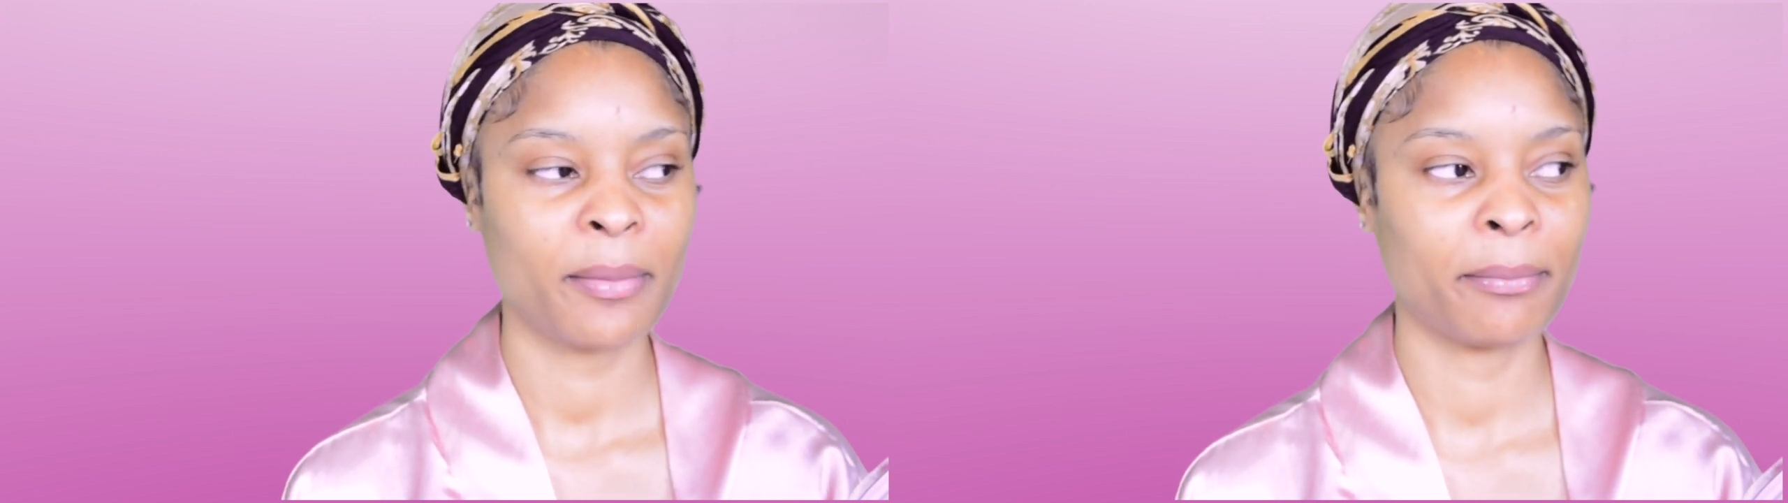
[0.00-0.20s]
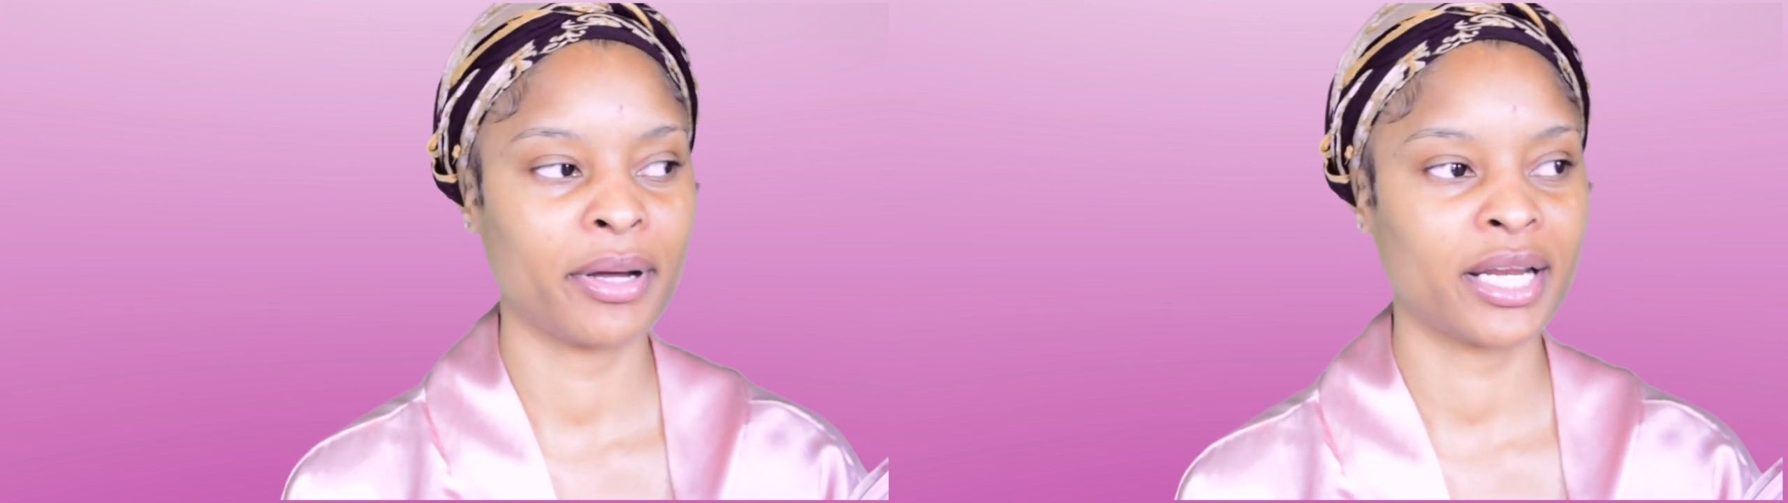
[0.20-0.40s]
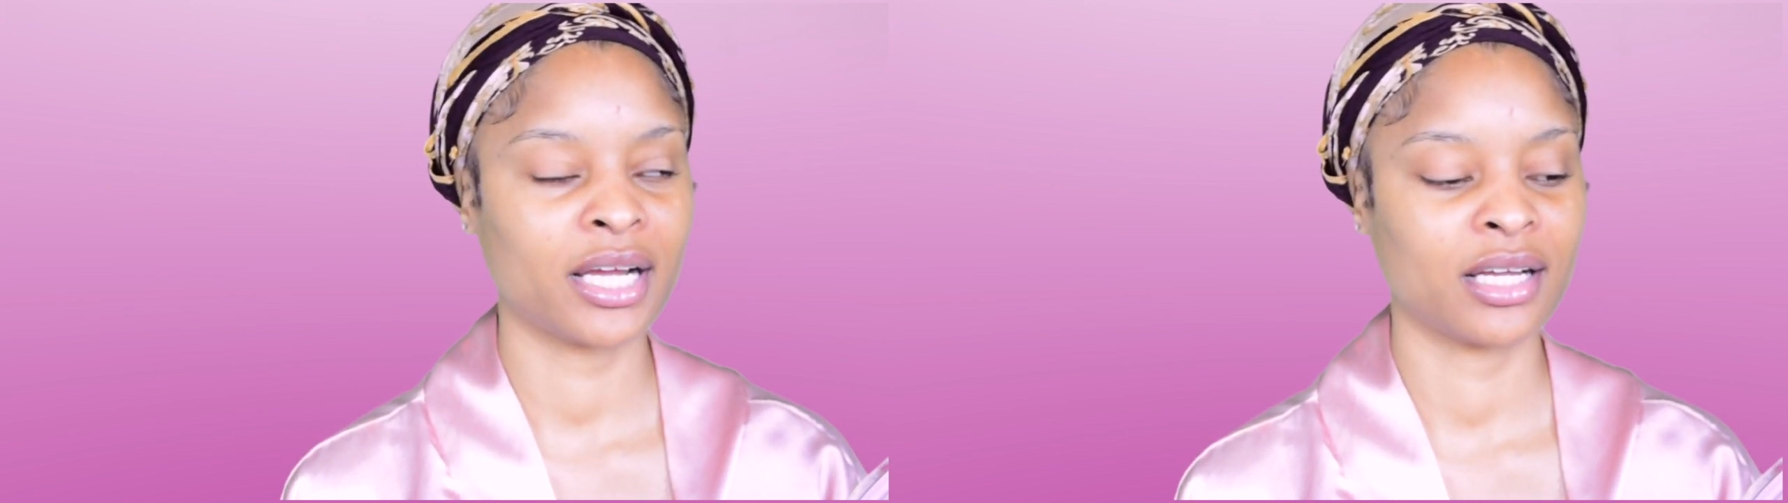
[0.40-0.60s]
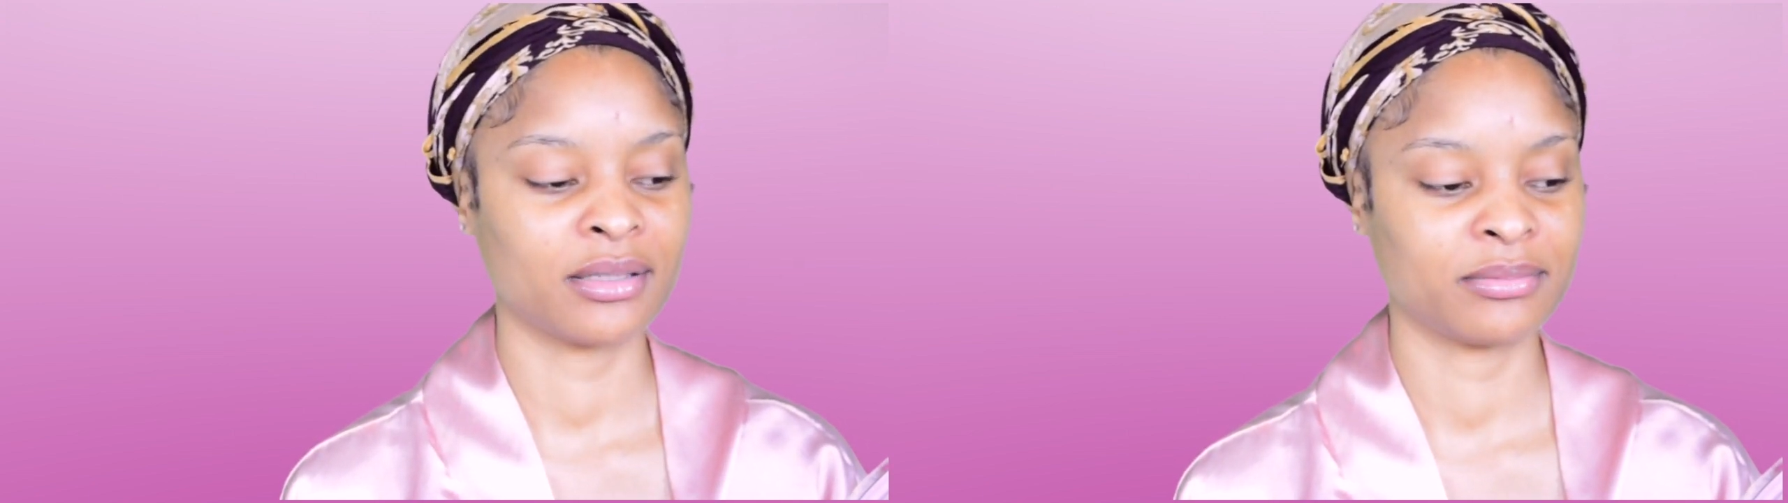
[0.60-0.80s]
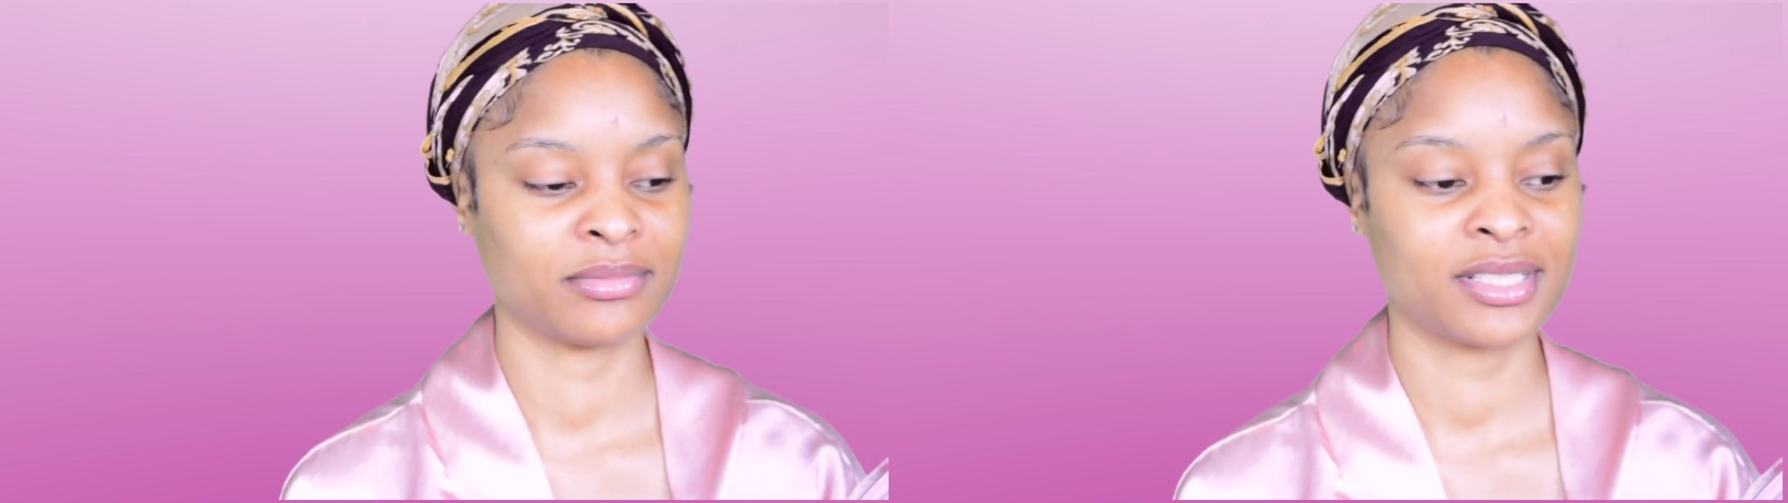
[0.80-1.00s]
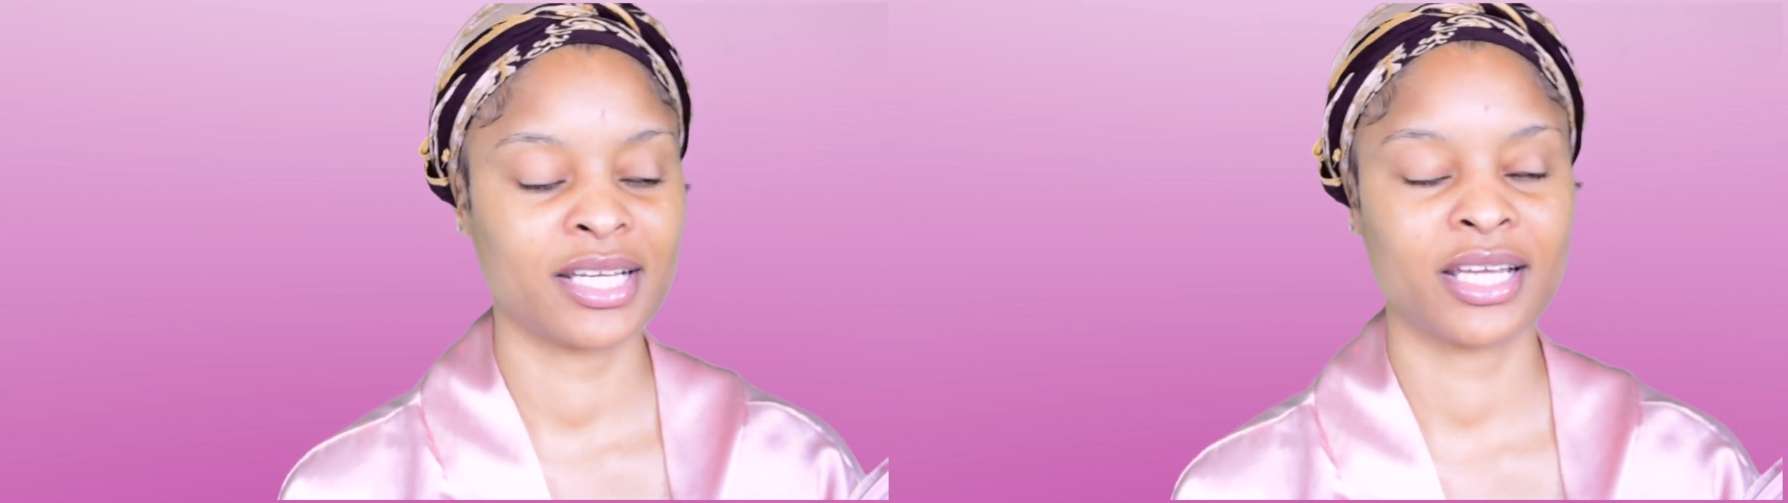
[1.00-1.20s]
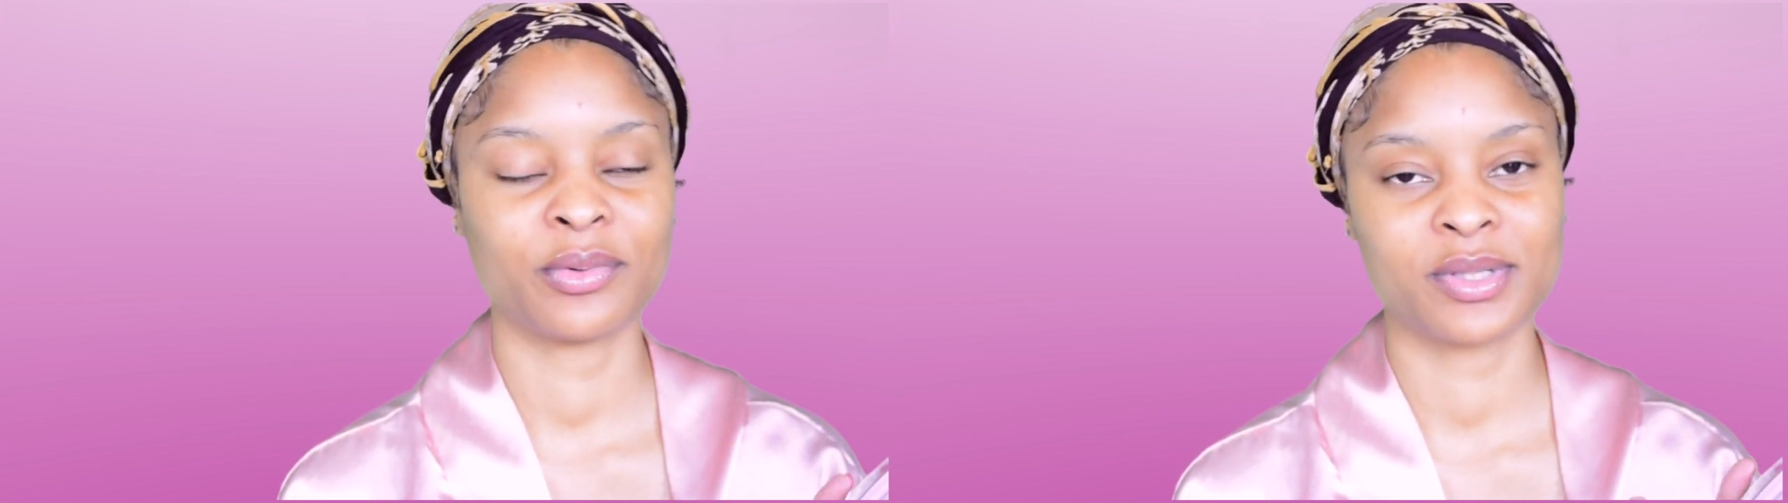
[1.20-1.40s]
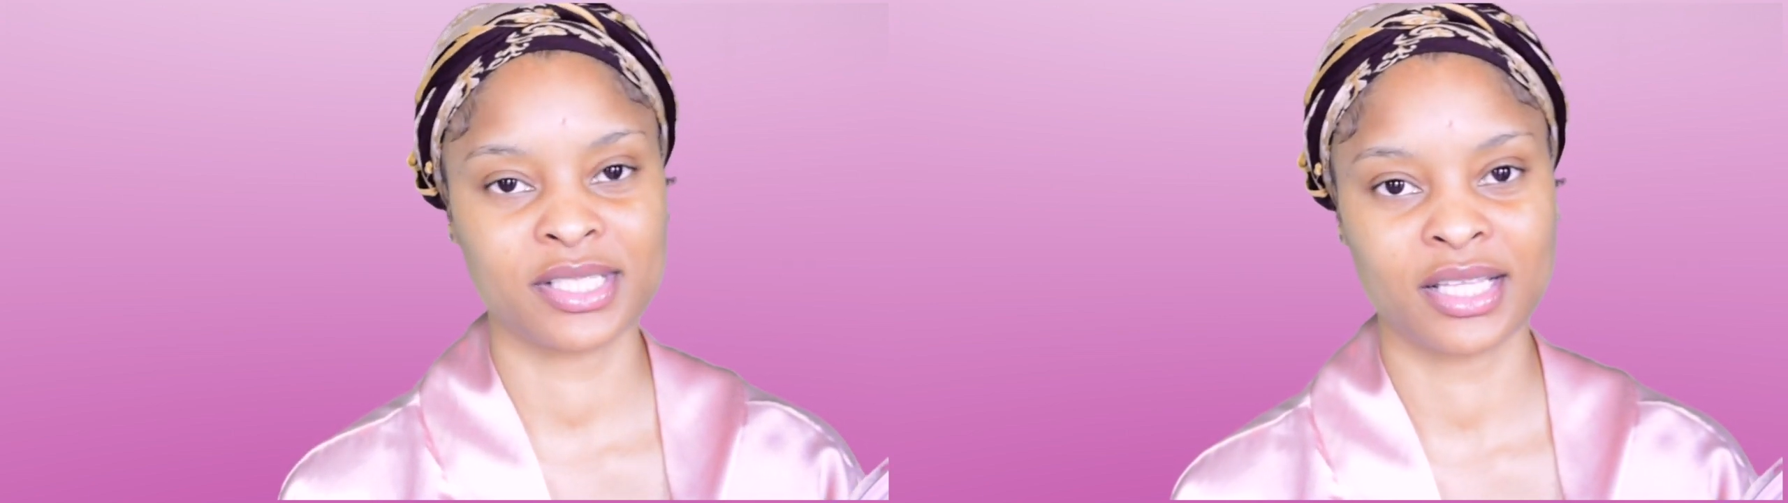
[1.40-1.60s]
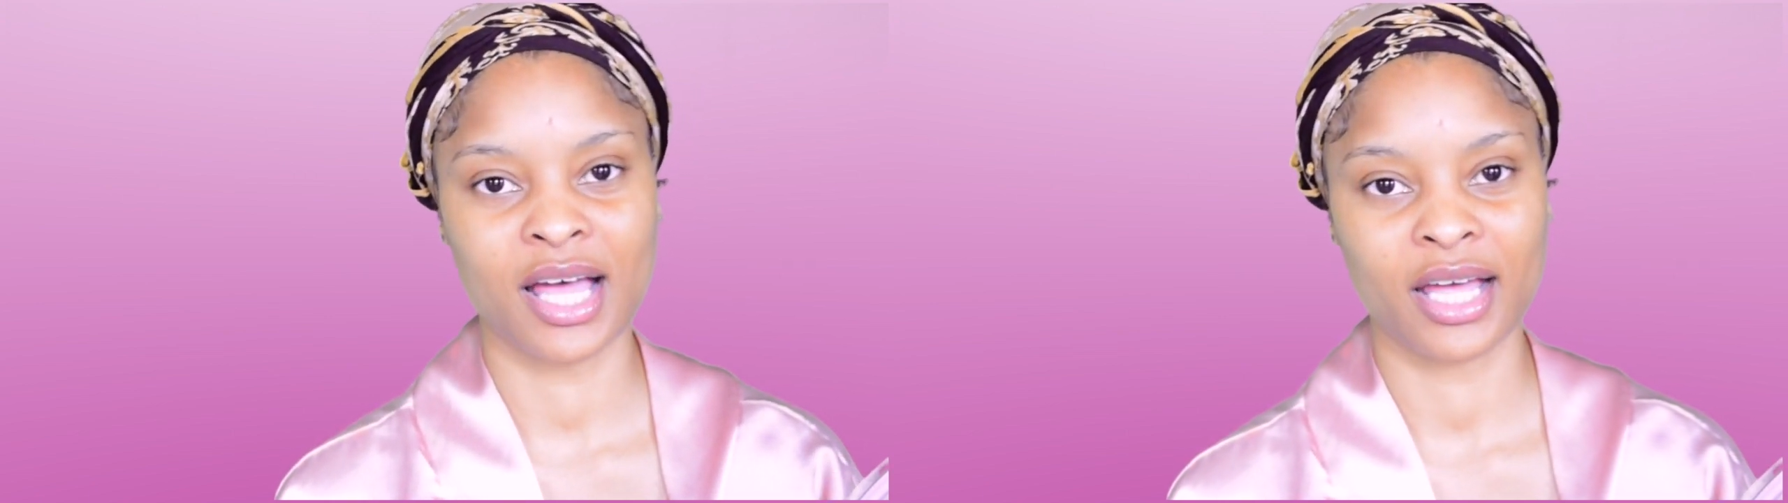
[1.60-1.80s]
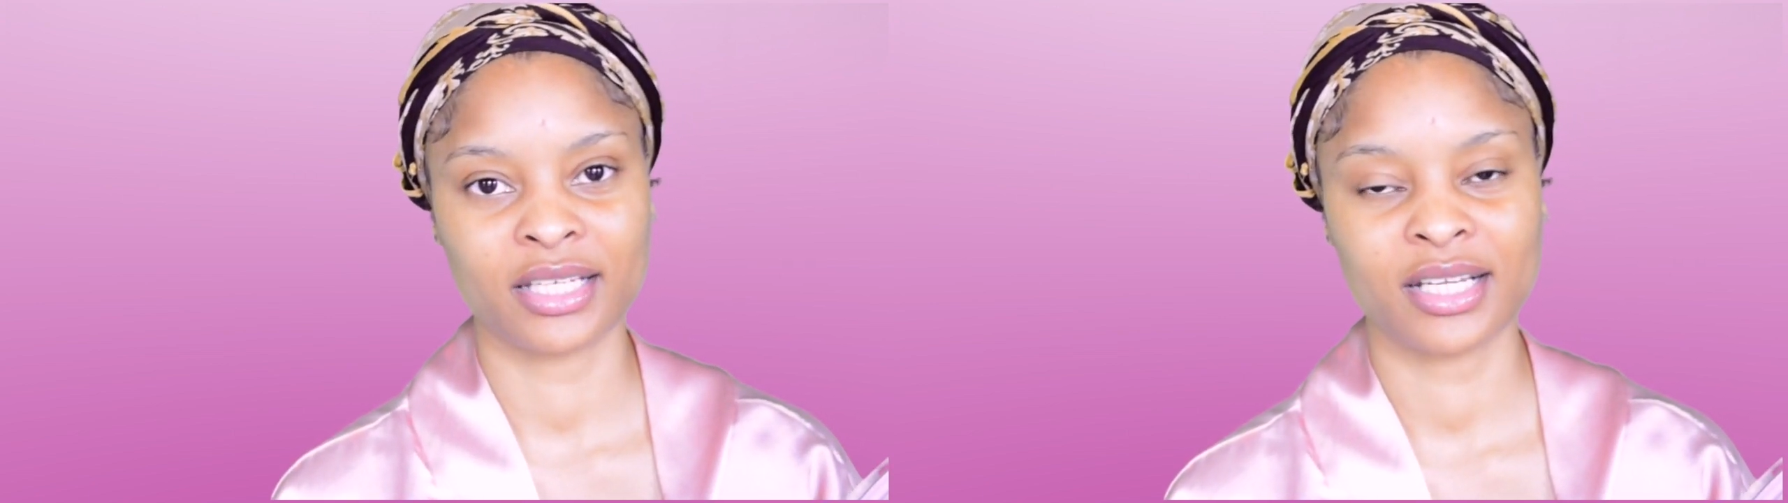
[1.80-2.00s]
but it was a
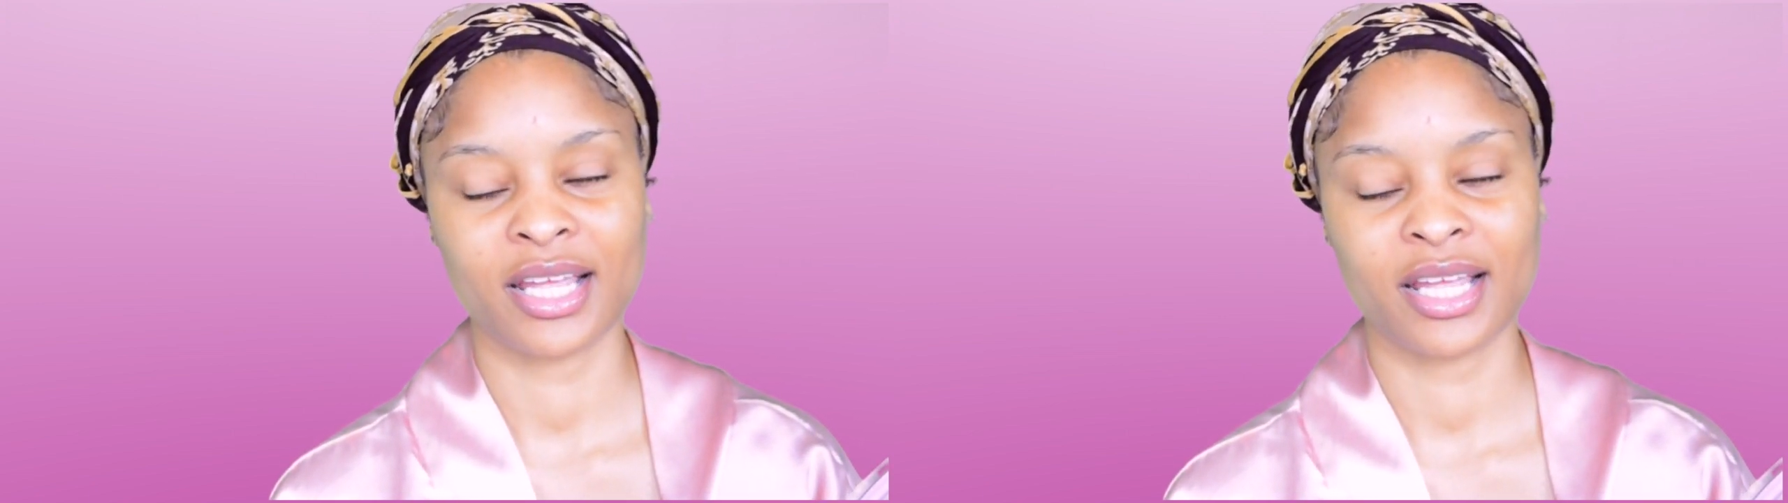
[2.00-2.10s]
lot,